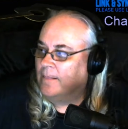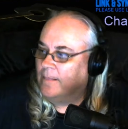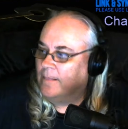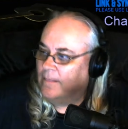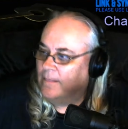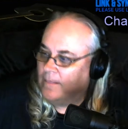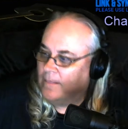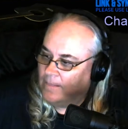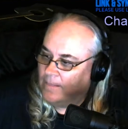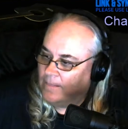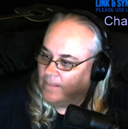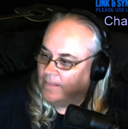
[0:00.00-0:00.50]

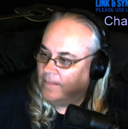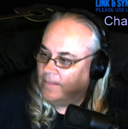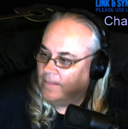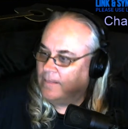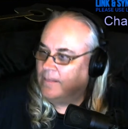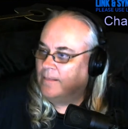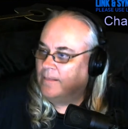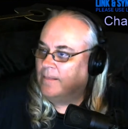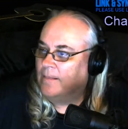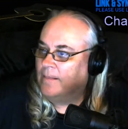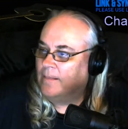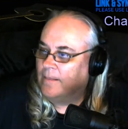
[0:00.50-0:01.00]

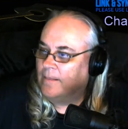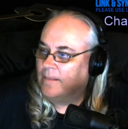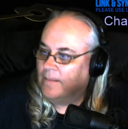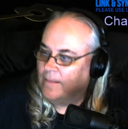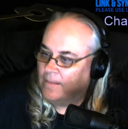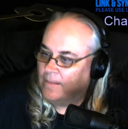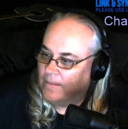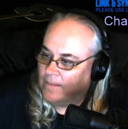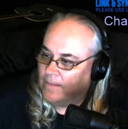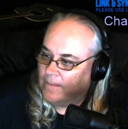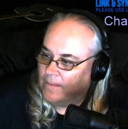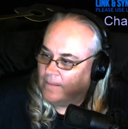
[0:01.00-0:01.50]

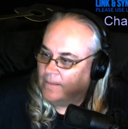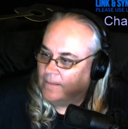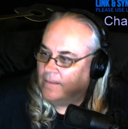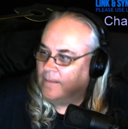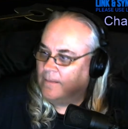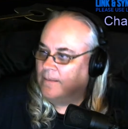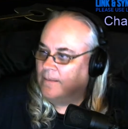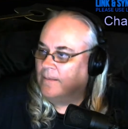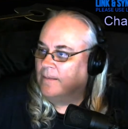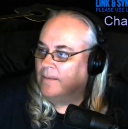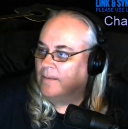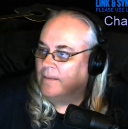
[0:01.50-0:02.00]

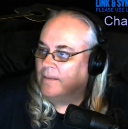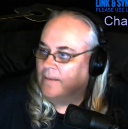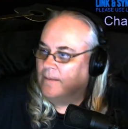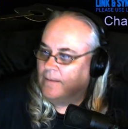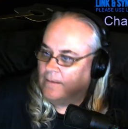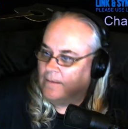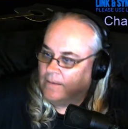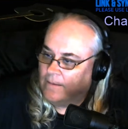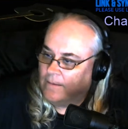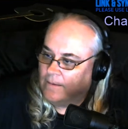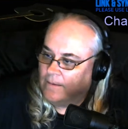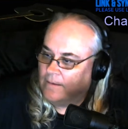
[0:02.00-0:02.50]

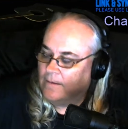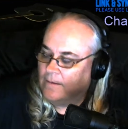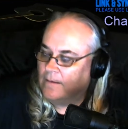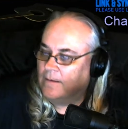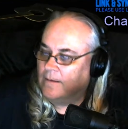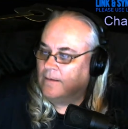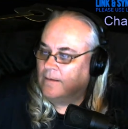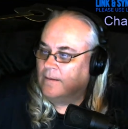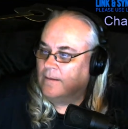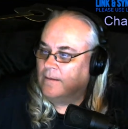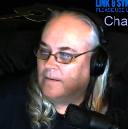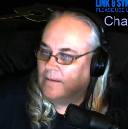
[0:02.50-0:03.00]

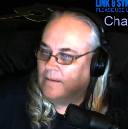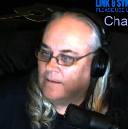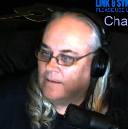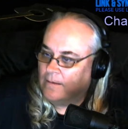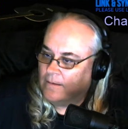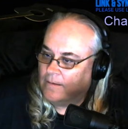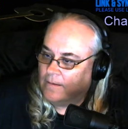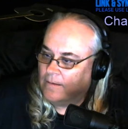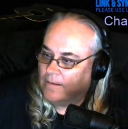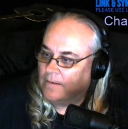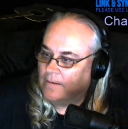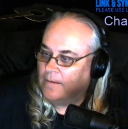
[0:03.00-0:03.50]

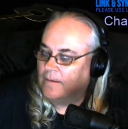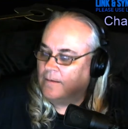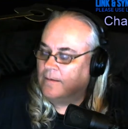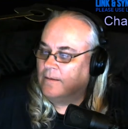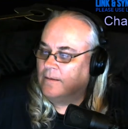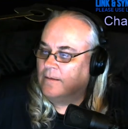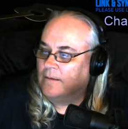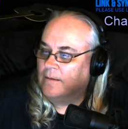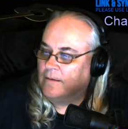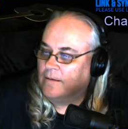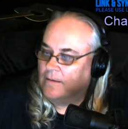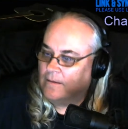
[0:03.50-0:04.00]

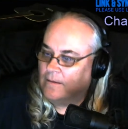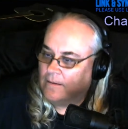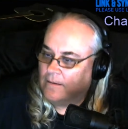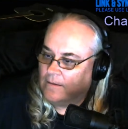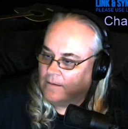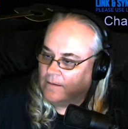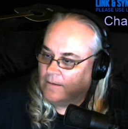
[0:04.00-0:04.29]
No one is speaking in this clip.